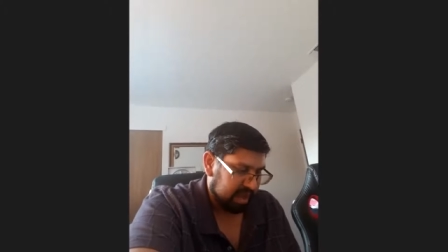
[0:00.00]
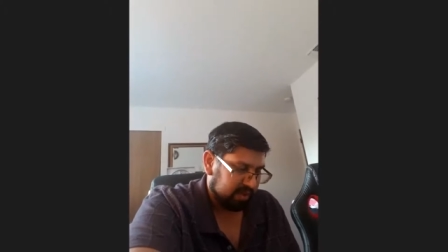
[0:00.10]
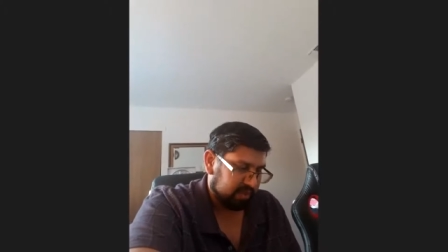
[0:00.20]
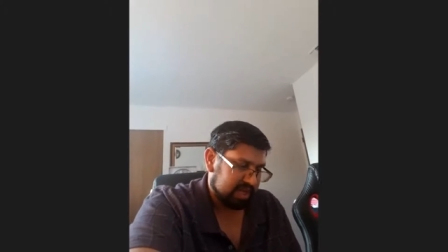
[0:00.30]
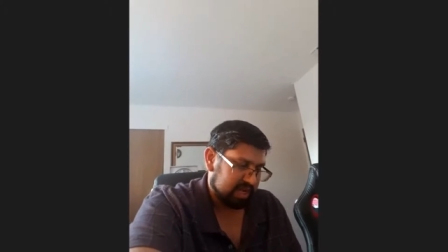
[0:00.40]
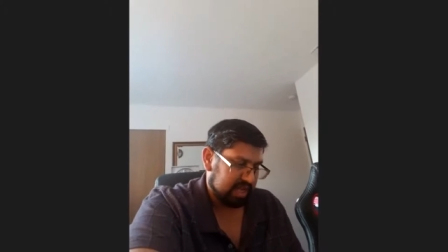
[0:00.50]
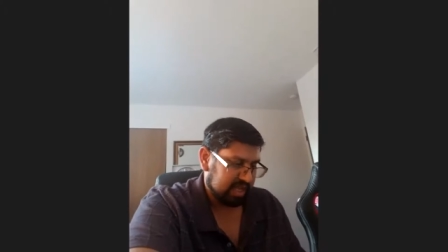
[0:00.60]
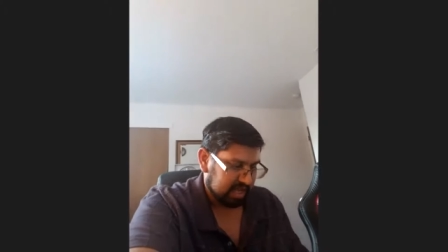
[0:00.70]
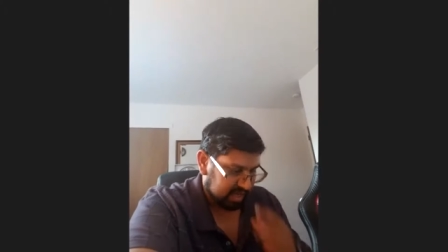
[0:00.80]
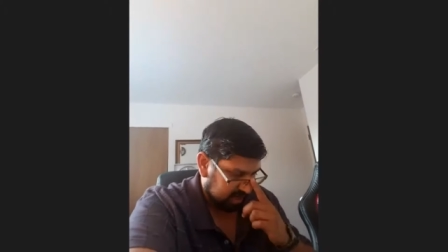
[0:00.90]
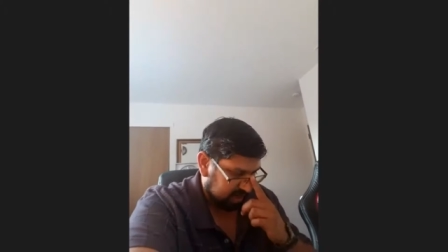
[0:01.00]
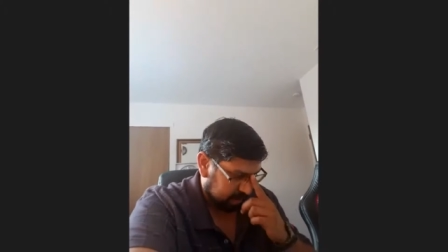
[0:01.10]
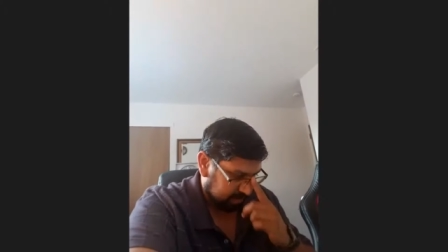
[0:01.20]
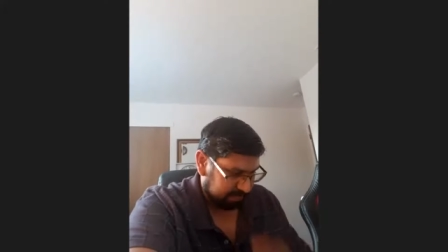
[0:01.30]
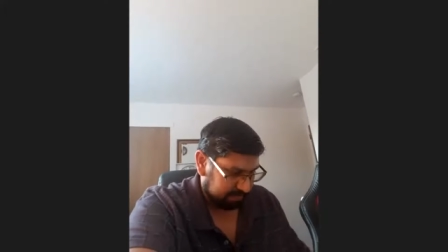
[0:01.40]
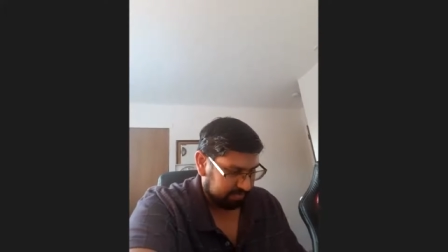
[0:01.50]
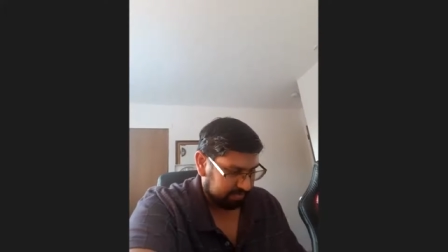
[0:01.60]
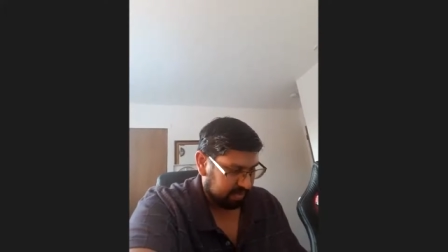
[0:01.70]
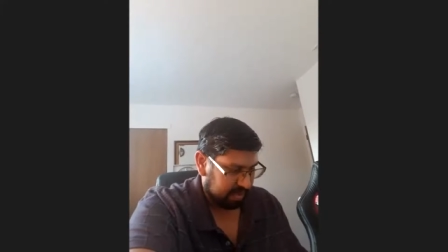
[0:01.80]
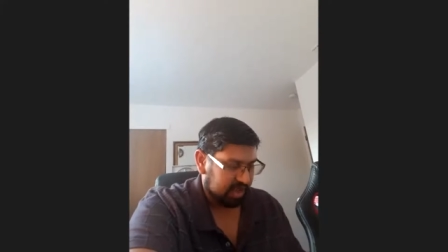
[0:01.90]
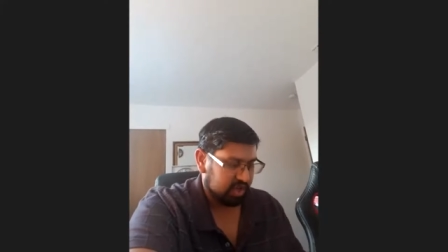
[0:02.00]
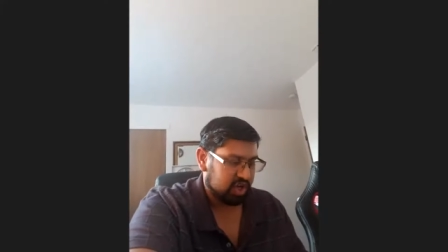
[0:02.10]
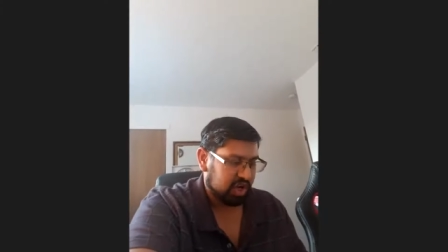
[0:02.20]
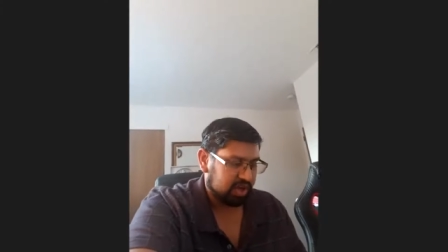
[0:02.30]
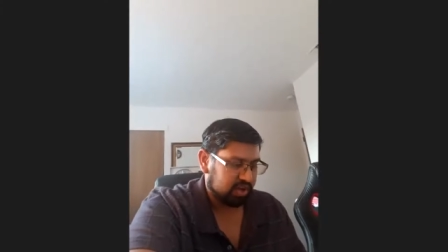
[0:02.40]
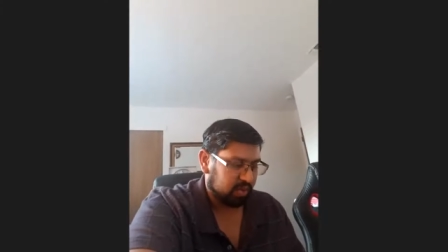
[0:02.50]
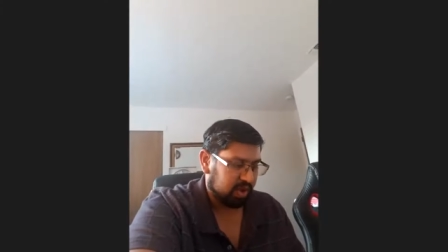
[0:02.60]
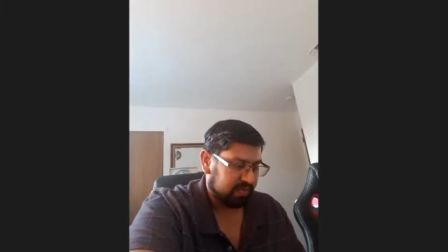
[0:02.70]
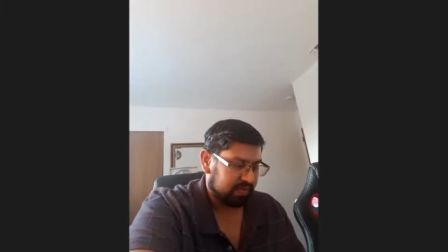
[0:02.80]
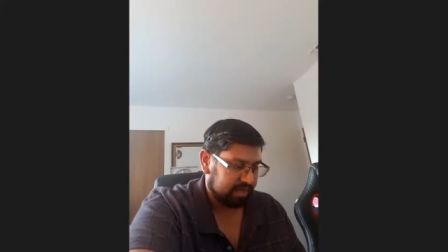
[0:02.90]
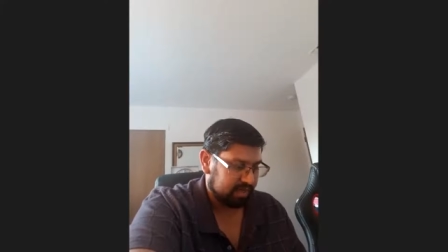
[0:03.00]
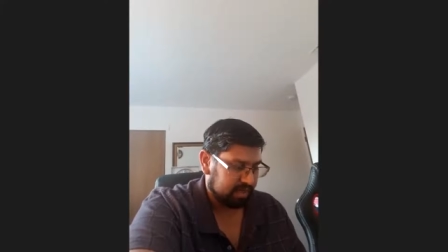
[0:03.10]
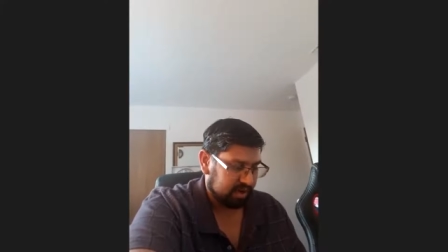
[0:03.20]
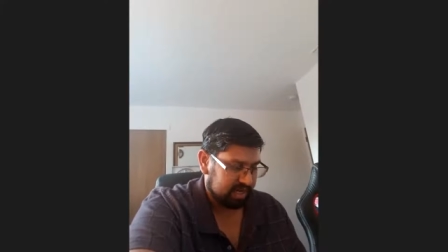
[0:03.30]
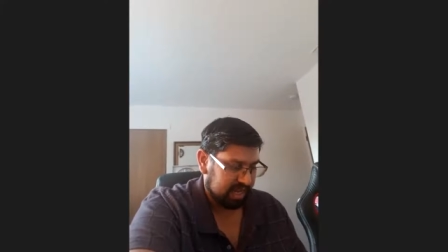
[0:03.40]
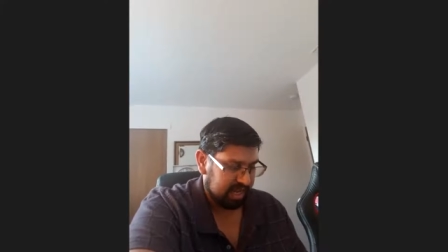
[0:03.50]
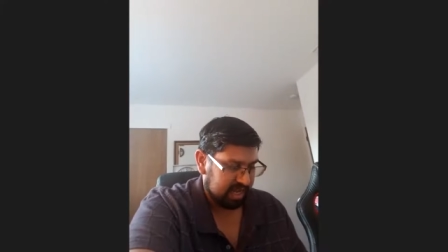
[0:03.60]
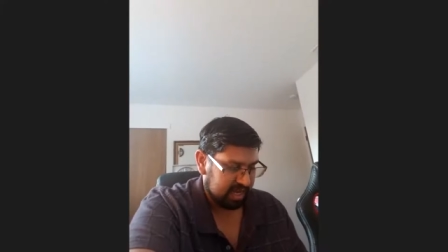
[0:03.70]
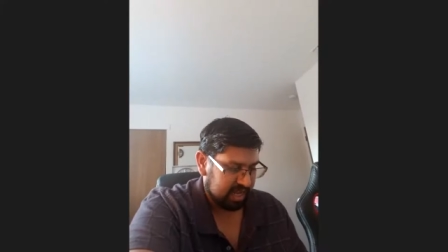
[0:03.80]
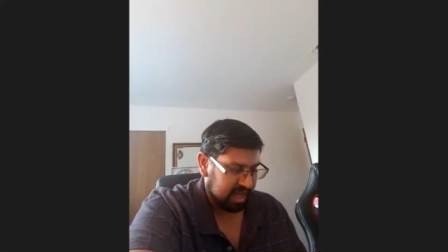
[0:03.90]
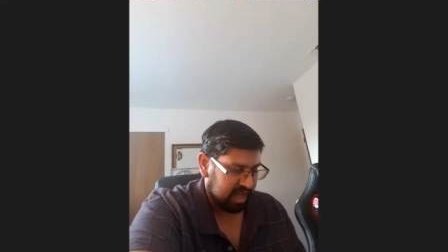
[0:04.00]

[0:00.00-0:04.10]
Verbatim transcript: We see that um, in John 12, 13,